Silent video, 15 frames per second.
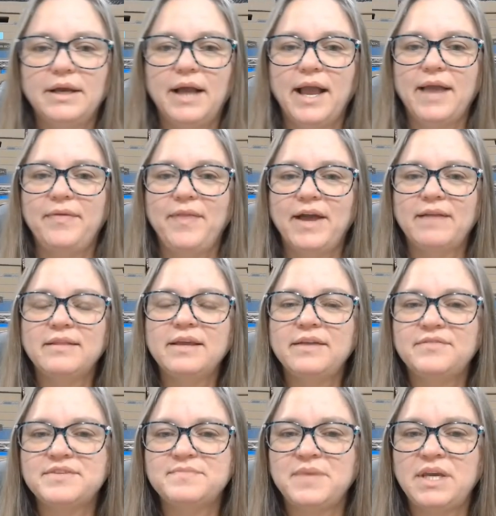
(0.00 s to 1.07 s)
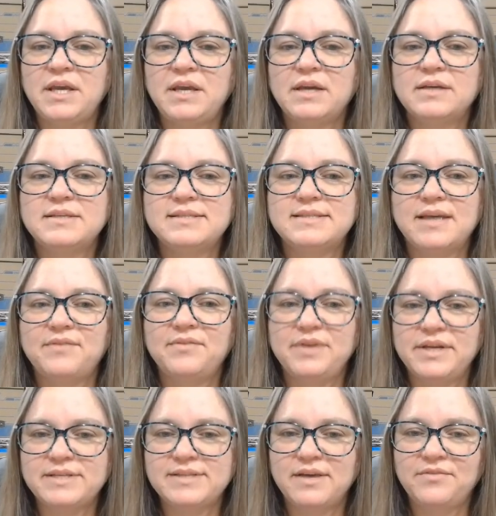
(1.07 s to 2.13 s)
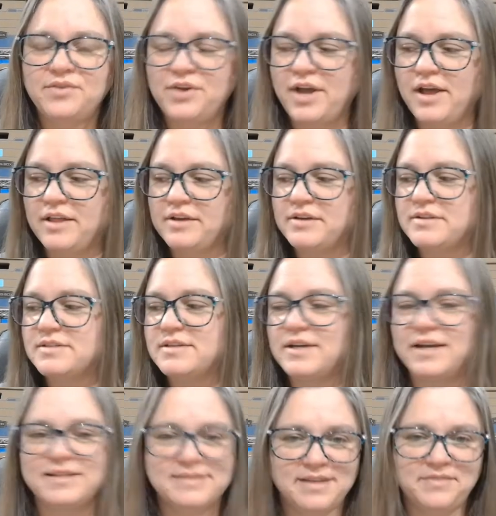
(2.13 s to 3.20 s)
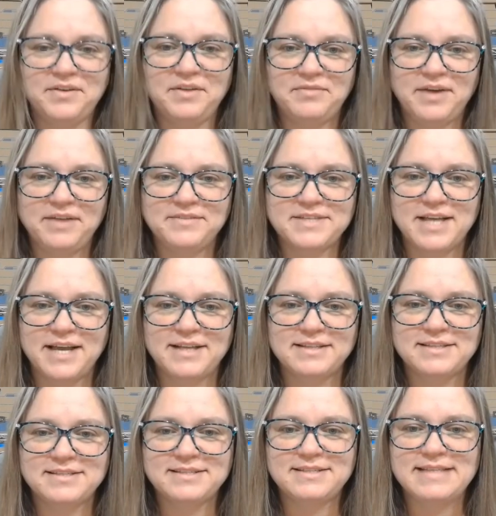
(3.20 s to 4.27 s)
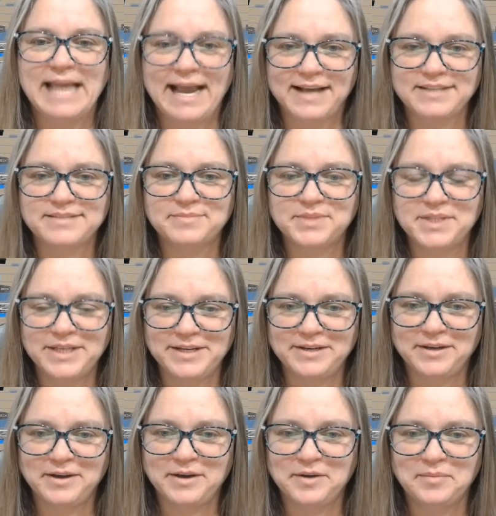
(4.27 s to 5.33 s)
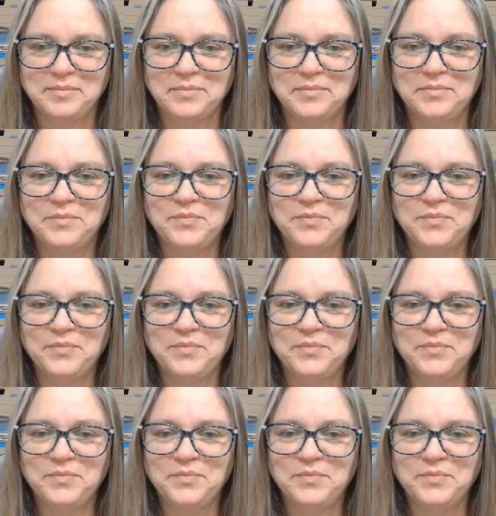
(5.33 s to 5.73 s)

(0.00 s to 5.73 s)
And that leaves me $77.75 taxable income